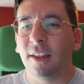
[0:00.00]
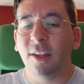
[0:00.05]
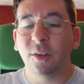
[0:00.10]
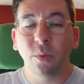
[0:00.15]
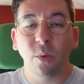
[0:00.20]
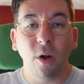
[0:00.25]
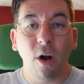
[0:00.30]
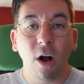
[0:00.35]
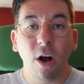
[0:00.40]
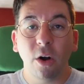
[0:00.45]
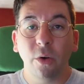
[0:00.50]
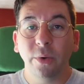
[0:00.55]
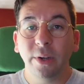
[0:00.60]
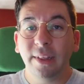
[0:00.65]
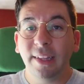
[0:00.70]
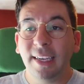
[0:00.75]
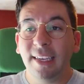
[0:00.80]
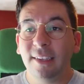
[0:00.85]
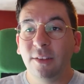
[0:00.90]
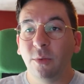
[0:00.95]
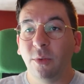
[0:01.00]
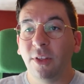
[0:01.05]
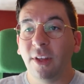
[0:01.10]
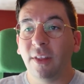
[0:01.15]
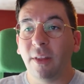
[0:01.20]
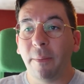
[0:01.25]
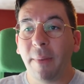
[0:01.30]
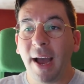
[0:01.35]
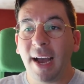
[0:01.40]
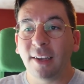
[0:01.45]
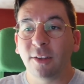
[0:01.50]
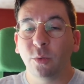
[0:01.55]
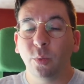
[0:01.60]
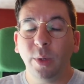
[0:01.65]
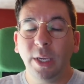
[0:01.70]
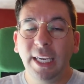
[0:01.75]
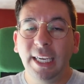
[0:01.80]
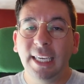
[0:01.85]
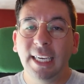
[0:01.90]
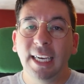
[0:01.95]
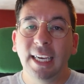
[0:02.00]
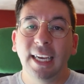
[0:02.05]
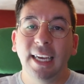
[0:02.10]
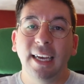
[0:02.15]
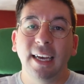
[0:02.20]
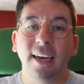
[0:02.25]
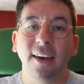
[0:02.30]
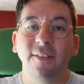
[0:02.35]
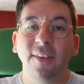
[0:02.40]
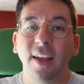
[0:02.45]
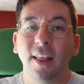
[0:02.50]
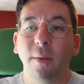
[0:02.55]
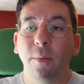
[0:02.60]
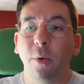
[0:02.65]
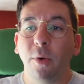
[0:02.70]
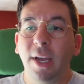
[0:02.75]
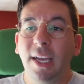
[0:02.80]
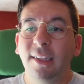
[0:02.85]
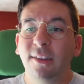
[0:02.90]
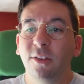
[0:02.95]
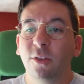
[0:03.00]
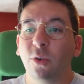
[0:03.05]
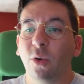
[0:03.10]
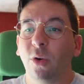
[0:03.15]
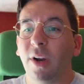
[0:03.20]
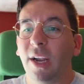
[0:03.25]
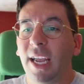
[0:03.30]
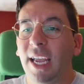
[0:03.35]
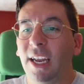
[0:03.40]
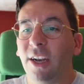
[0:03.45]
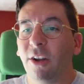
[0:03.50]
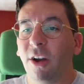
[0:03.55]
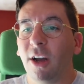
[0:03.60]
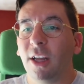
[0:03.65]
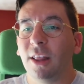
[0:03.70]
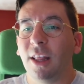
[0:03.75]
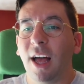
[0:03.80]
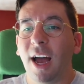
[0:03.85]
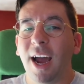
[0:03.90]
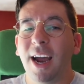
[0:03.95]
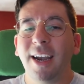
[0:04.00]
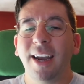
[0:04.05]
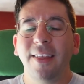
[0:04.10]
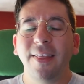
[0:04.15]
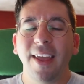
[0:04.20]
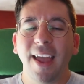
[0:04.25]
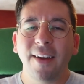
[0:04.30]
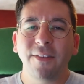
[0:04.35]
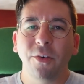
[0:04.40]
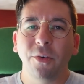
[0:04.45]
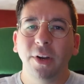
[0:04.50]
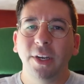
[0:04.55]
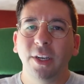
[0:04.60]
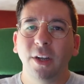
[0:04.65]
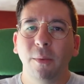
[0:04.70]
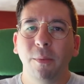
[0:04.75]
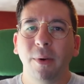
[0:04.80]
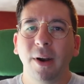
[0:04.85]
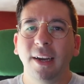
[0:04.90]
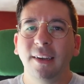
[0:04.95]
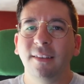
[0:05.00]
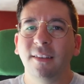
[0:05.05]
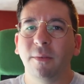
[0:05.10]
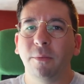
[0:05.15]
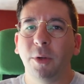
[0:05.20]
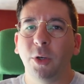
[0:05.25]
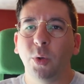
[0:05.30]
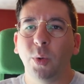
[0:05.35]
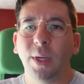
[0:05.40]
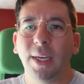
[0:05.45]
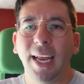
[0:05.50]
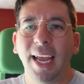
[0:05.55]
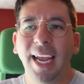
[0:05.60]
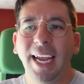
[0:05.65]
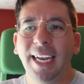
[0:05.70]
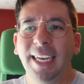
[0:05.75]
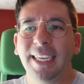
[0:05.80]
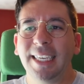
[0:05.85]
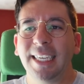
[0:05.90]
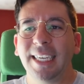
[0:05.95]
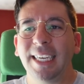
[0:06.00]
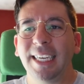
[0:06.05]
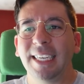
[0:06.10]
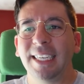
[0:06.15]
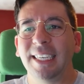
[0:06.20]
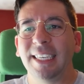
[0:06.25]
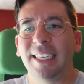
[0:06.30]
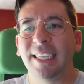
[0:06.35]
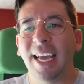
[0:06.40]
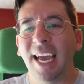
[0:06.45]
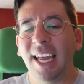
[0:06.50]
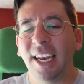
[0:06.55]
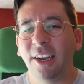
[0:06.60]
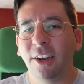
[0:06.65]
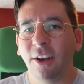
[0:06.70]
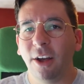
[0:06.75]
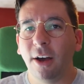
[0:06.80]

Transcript: These were all released within the past week, available in store and online, and they have a retail price between eight and ten